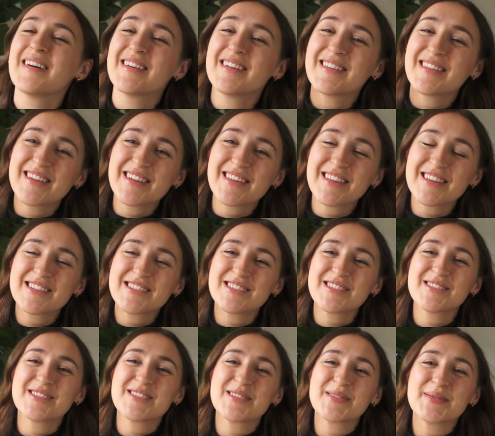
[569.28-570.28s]
and I think that's
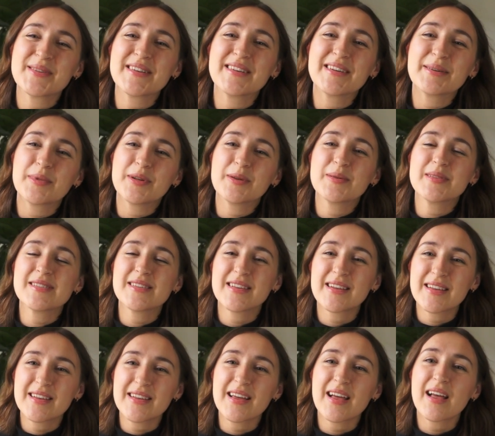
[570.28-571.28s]
so sweet. I'm always
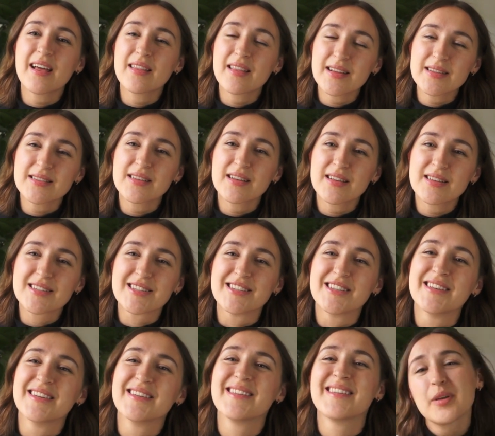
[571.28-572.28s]
like, yeah, that's us.